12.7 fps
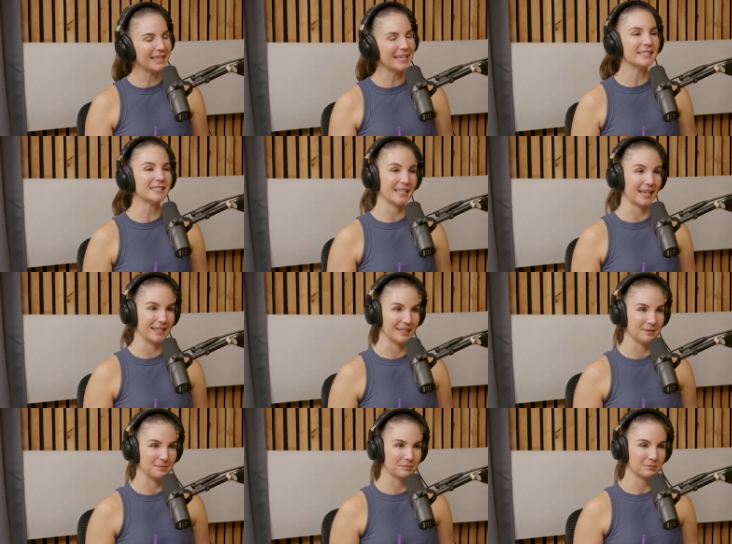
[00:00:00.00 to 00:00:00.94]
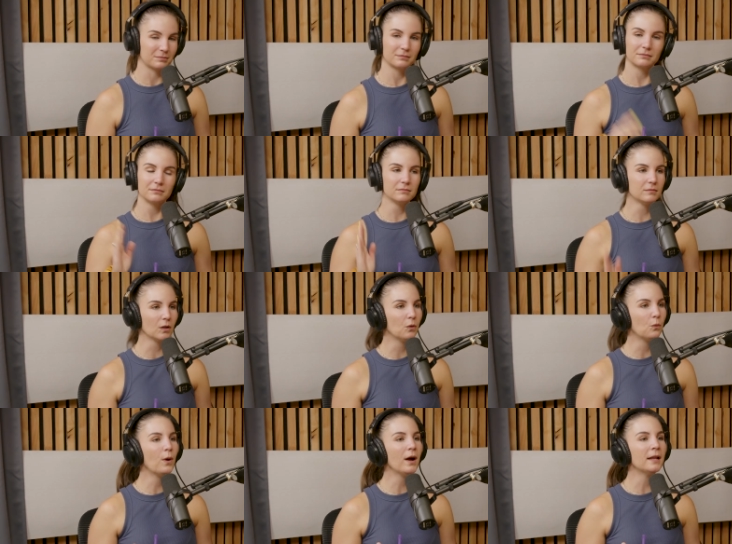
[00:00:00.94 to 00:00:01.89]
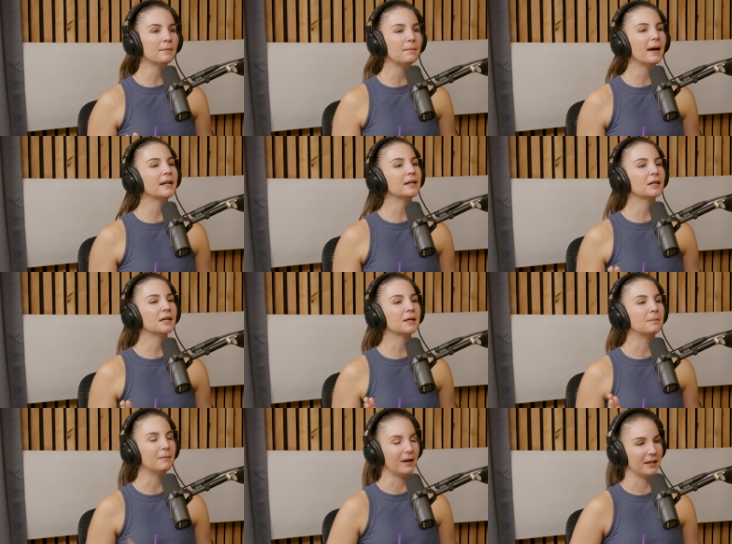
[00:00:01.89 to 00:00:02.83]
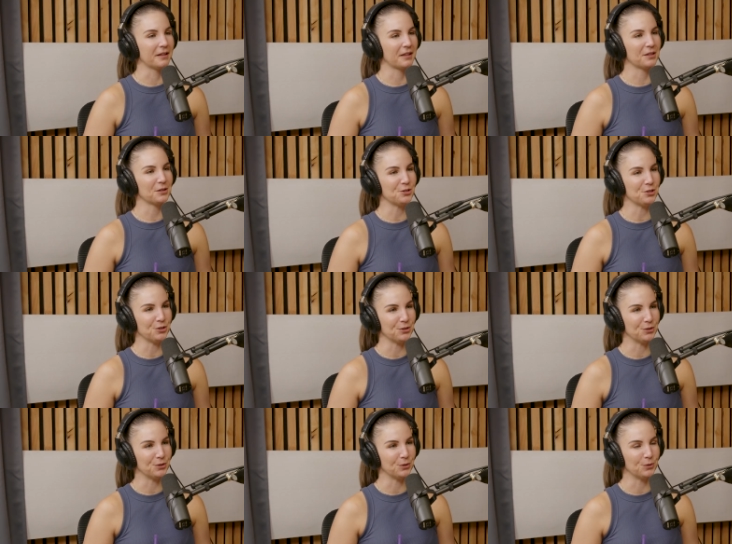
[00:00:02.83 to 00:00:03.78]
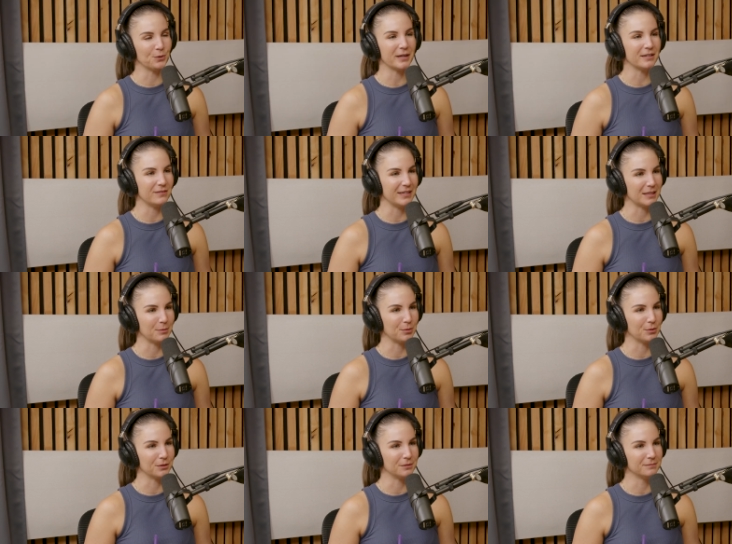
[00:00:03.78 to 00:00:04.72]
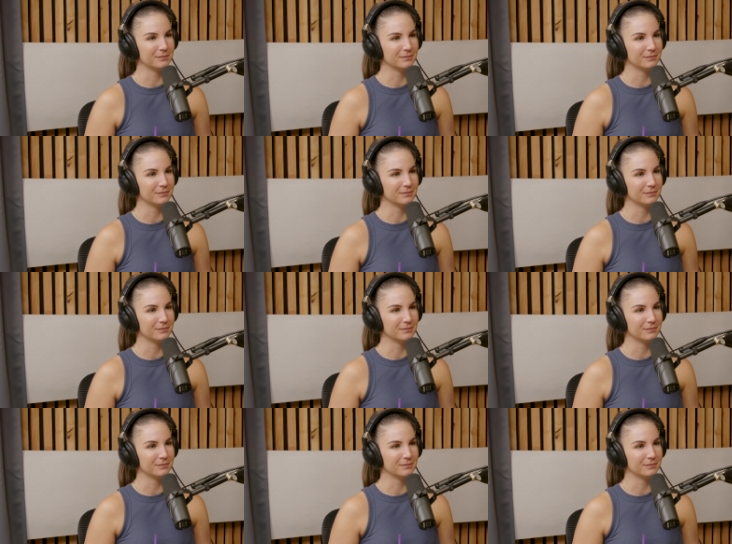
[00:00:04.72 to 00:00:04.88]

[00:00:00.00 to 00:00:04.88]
they decided what better month to renovate the pool.